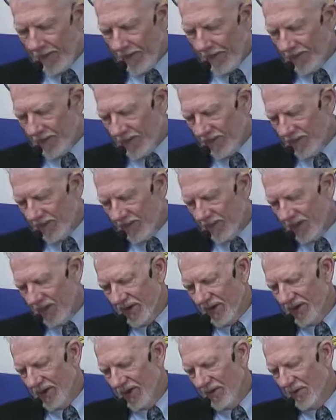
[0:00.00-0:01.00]
Somebody
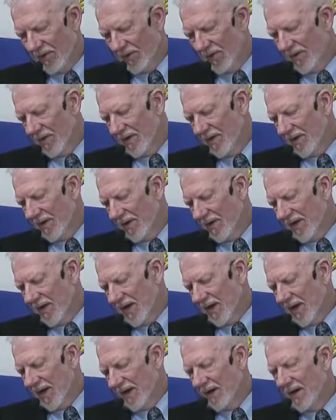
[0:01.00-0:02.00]
said, well,
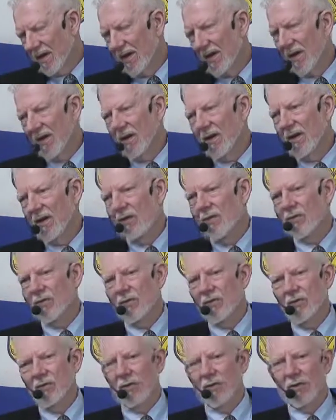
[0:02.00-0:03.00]
how can I know
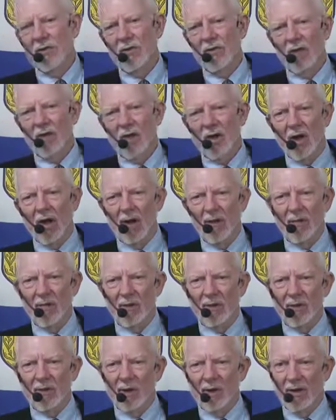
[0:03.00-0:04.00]
for sure that God
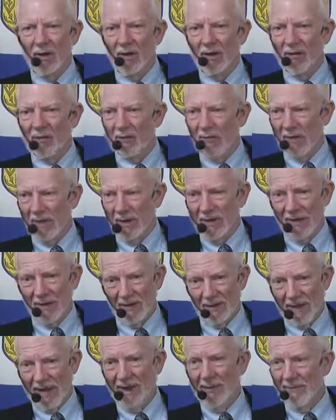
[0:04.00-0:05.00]
really loves me
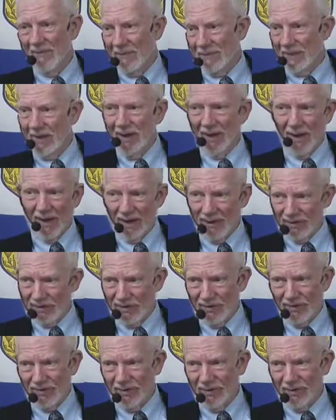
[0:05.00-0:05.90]
that much?